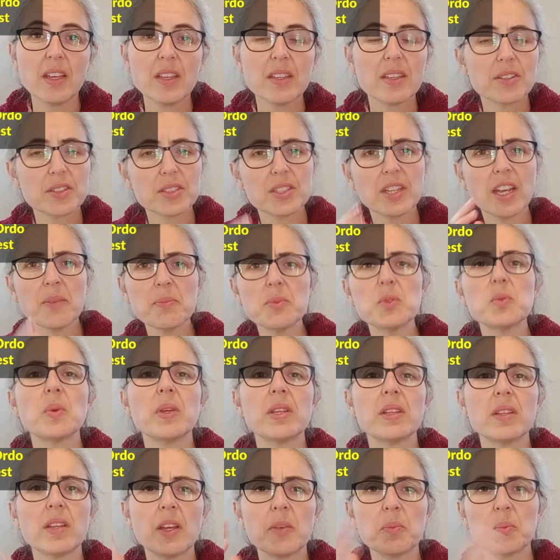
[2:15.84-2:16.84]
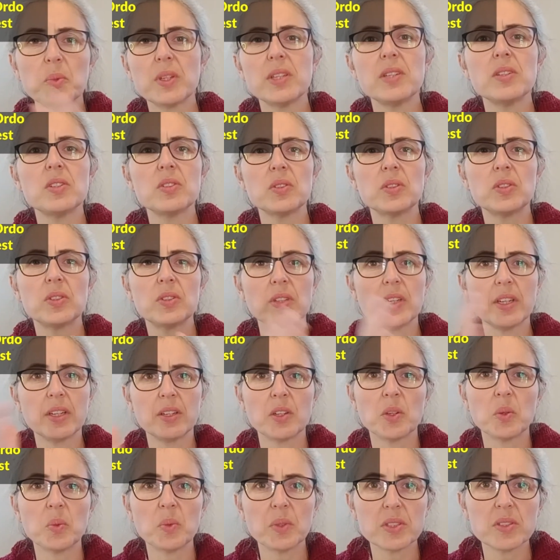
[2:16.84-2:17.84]
are times when I'm pretty sure I
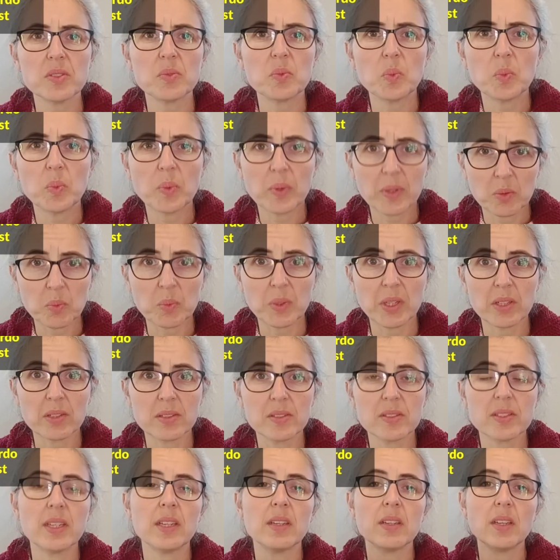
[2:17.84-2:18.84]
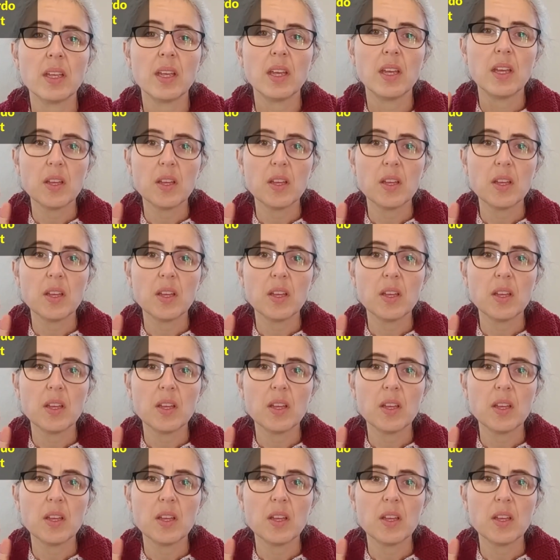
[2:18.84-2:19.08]
know when we're going to sing,